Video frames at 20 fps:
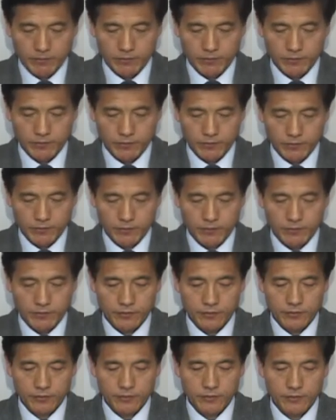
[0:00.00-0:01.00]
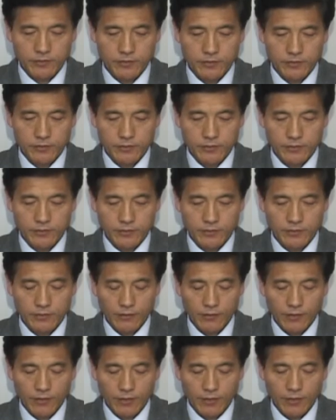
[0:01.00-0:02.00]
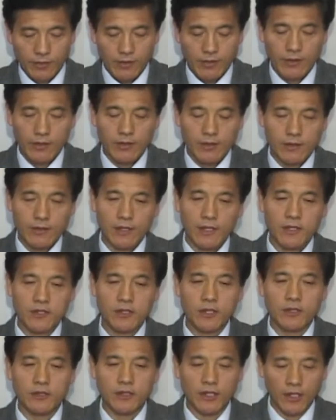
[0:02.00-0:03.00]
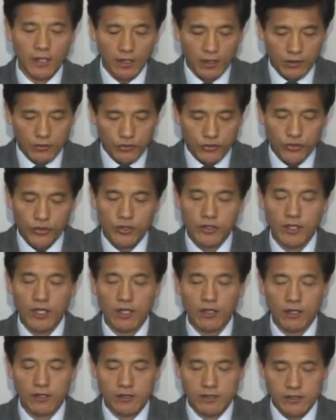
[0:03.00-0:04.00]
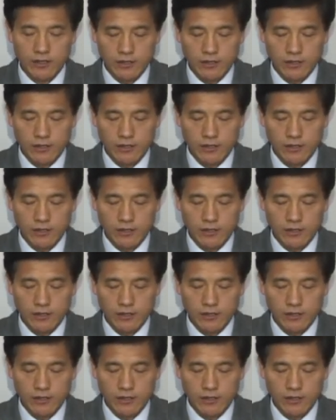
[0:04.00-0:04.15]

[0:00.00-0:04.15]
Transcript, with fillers: Verse 11 If anyone speaks